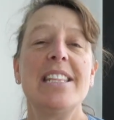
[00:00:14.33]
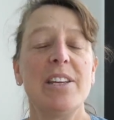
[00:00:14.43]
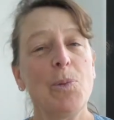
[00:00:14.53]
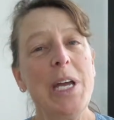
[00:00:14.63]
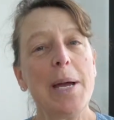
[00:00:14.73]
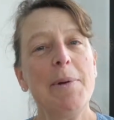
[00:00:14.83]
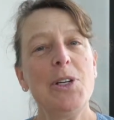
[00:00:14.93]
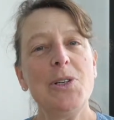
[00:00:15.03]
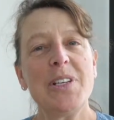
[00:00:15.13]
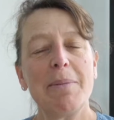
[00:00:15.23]
This week, I'm going
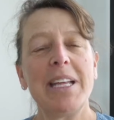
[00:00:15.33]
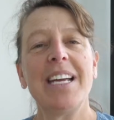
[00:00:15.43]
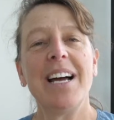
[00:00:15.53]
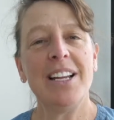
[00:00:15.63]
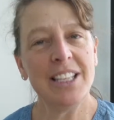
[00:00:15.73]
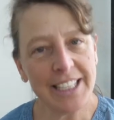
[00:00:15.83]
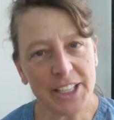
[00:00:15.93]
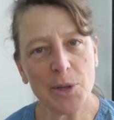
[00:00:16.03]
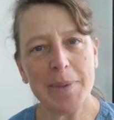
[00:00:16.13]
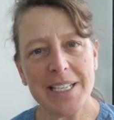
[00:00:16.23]
to do something a
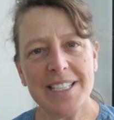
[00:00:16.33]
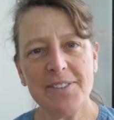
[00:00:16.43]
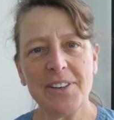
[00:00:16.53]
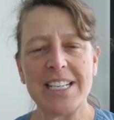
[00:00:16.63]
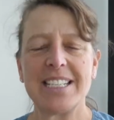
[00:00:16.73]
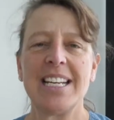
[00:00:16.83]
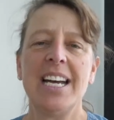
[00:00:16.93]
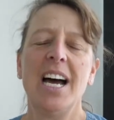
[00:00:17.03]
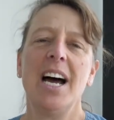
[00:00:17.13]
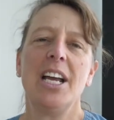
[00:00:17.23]
little bit different.
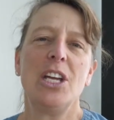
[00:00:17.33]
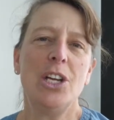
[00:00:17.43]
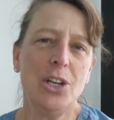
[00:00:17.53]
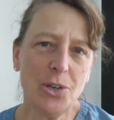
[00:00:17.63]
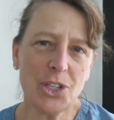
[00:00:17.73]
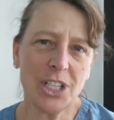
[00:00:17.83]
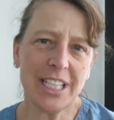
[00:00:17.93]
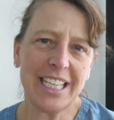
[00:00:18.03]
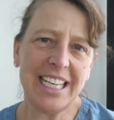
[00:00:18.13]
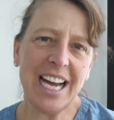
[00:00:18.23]

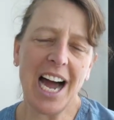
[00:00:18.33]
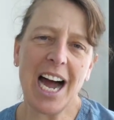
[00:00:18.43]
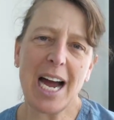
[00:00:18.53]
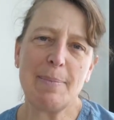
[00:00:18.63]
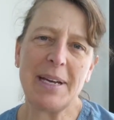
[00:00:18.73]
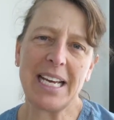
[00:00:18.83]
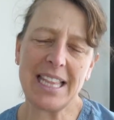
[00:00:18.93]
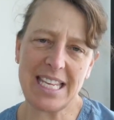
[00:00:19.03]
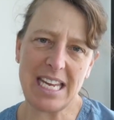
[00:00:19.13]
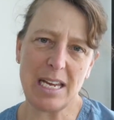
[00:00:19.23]
Usually, I pick a
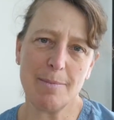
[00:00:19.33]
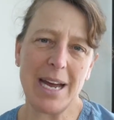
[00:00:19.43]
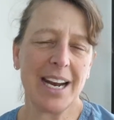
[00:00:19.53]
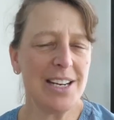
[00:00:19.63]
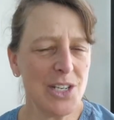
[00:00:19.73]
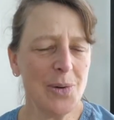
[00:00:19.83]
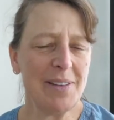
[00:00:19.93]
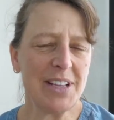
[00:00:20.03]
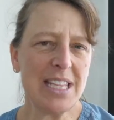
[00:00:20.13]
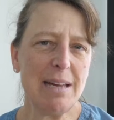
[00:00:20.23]
theme, and I do
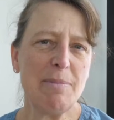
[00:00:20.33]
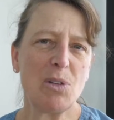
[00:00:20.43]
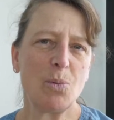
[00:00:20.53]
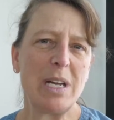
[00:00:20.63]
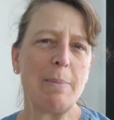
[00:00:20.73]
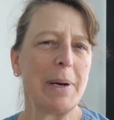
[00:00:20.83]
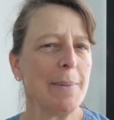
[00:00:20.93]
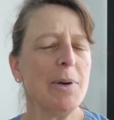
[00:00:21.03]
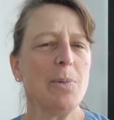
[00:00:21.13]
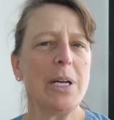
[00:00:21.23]
have a theme this week, but
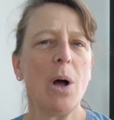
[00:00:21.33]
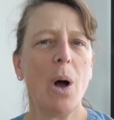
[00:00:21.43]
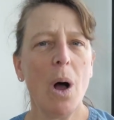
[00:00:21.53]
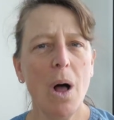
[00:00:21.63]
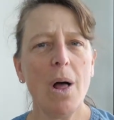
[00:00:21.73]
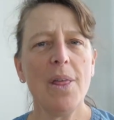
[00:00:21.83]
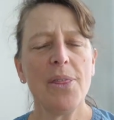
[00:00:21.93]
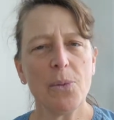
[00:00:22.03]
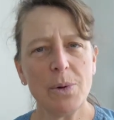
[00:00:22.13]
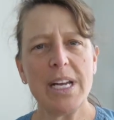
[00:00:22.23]
I'm going to read
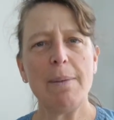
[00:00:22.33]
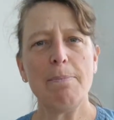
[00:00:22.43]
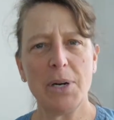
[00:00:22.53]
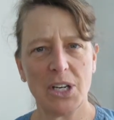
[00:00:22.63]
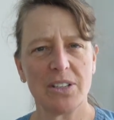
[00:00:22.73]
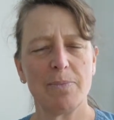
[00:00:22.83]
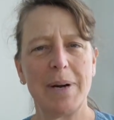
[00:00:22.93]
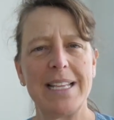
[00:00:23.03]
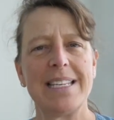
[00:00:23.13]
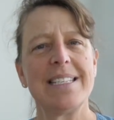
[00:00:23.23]
all three books
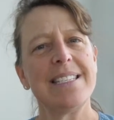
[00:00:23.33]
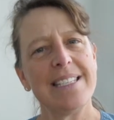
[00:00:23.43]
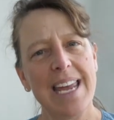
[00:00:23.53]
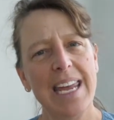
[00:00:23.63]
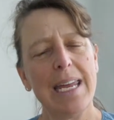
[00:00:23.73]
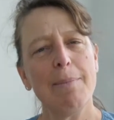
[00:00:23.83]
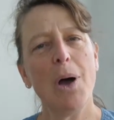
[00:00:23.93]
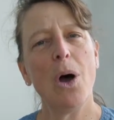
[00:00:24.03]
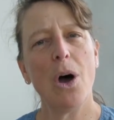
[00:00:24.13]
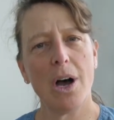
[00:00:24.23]
by the
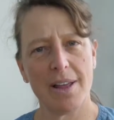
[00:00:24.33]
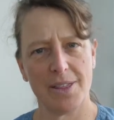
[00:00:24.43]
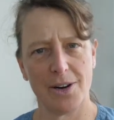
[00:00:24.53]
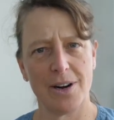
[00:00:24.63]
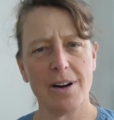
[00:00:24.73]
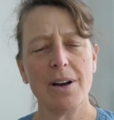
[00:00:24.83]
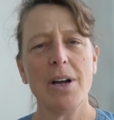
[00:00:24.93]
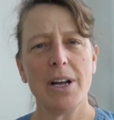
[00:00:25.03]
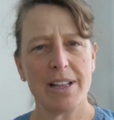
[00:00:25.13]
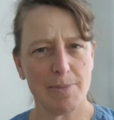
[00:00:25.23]
same author.
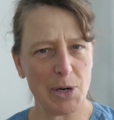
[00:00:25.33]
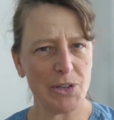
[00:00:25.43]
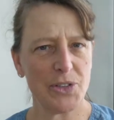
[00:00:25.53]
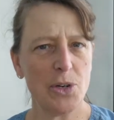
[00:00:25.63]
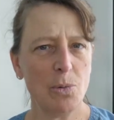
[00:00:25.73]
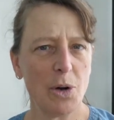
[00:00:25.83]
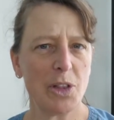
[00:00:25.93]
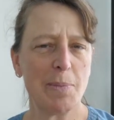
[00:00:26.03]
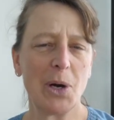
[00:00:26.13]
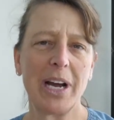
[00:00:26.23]
It's the person who
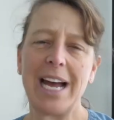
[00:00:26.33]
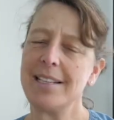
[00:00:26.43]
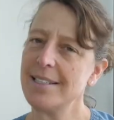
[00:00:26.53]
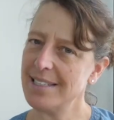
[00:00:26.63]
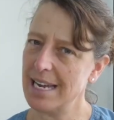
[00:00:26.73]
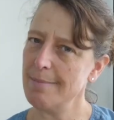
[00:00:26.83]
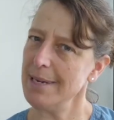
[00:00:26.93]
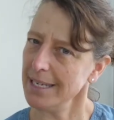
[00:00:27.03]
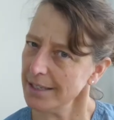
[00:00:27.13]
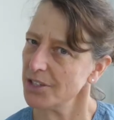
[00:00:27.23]
wrote the book and the same
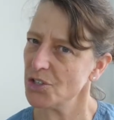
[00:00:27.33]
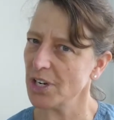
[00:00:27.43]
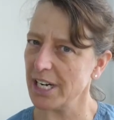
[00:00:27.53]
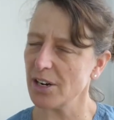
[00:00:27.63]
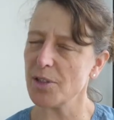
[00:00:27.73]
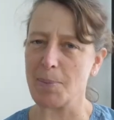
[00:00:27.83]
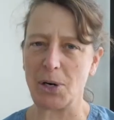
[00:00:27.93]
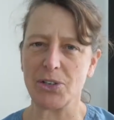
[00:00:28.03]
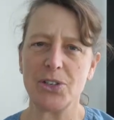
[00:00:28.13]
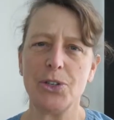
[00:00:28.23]
illustrator, the
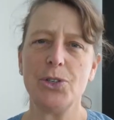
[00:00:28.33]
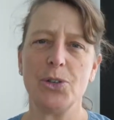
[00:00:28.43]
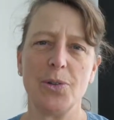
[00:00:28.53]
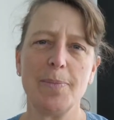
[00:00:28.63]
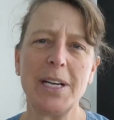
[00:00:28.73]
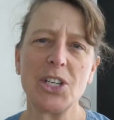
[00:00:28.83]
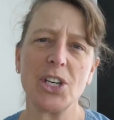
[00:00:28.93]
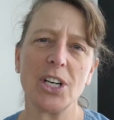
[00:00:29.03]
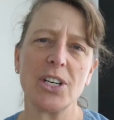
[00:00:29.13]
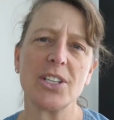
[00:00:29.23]
person who drew the
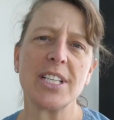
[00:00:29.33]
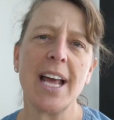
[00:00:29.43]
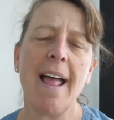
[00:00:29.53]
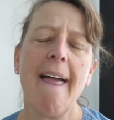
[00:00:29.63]
pictures.